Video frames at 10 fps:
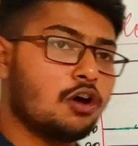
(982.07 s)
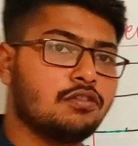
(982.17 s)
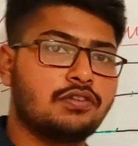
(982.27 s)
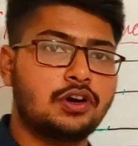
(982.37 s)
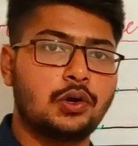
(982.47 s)

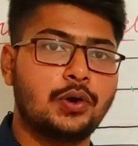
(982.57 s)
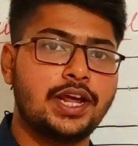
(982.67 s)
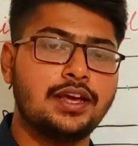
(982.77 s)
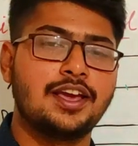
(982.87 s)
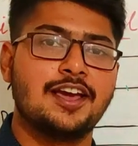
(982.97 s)
all for
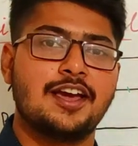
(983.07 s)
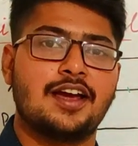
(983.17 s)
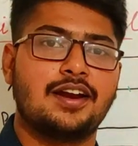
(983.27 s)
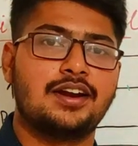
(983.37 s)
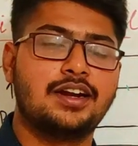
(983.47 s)
today,
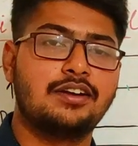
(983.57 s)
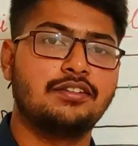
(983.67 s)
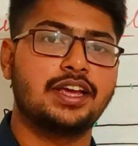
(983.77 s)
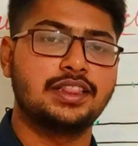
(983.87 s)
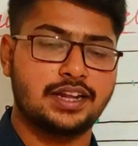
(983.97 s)

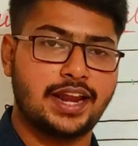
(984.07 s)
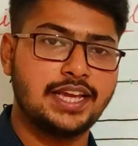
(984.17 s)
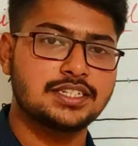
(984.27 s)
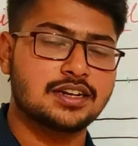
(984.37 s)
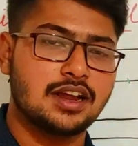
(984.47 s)
and in the
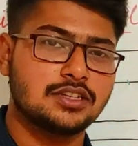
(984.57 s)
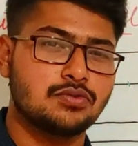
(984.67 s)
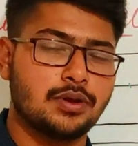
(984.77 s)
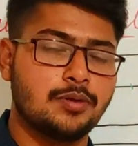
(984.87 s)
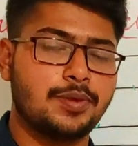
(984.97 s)
next class
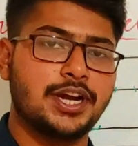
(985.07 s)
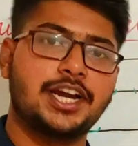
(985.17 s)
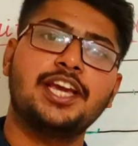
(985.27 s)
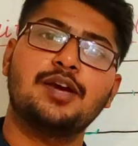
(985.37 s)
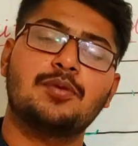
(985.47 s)
we will be
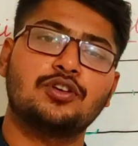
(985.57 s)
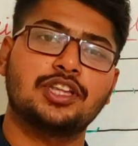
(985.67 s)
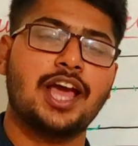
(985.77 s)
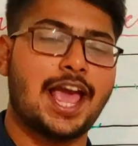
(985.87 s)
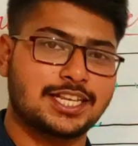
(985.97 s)
reading
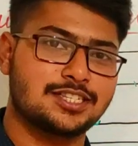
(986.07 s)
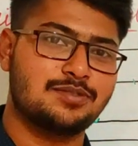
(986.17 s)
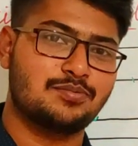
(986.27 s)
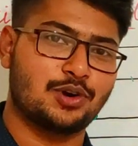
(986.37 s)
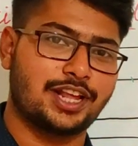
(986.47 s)
about the
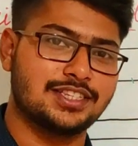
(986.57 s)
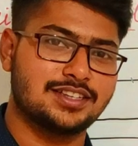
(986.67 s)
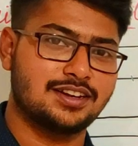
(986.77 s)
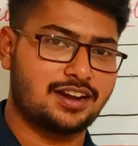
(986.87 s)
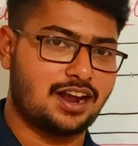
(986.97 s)
action
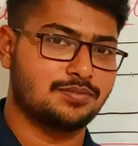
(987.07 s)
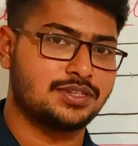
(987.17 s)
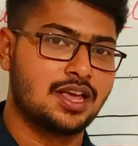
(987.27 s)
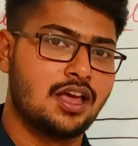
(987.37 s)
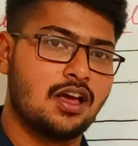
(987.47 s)
potential
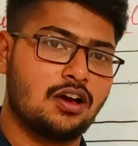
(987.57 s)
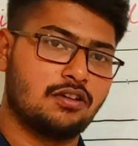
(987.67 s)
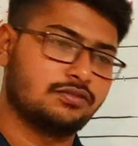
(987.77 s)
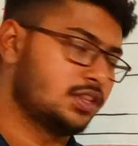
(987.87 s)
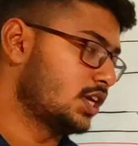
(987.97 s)
graphs
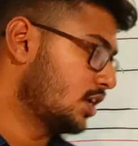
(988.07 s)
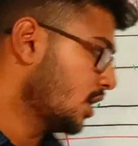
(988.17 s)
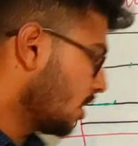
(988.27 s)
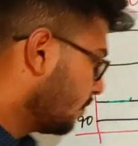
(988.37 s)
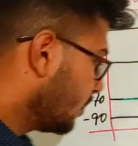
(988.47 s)
of the
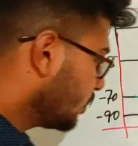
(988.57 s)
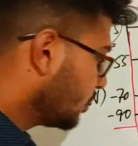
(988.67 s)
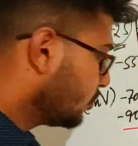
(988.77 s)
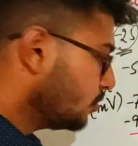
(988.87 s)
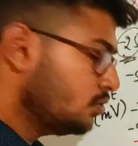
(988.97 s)

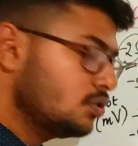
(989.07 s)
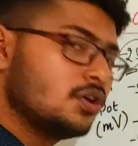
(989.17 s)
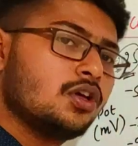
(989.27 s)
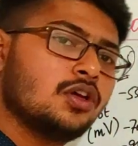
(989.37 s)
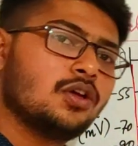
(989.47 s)
nervous tissue,
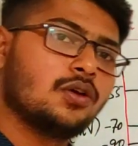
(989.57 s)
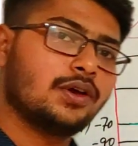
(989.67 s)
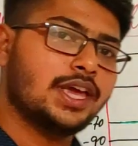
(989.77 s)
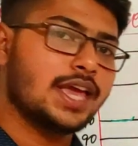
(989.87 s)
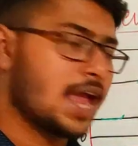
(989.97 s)

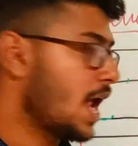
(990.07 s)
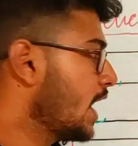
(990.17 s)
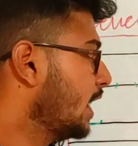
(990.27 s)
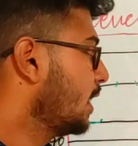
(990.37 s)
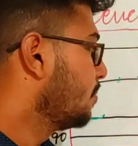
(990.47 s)
okay,
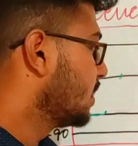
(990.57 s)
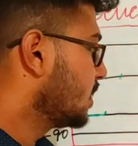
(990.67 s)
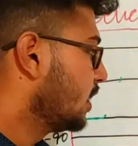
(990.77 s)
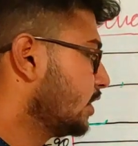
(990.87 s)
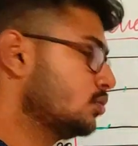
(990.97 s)
and
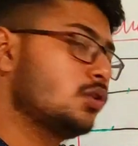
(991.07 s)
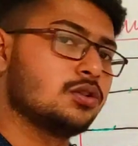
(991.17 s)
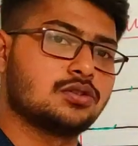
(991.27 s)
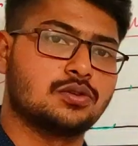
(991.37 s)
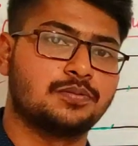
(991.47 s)
muscle tissue
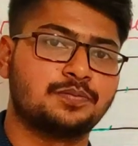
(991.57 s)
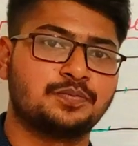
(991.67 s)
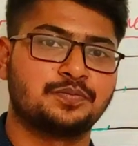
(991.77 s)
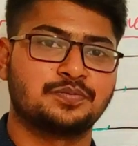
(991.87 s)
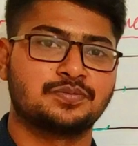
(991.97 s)
also.
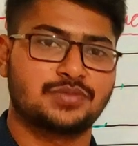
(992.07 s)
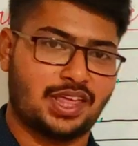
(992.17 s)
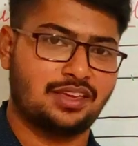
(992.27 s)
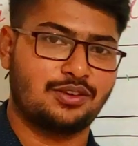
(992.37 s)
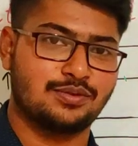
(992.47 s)

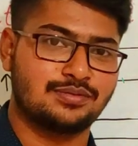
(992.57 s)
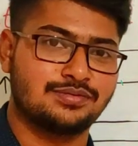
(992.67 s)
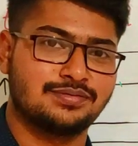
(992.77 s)
Thank you.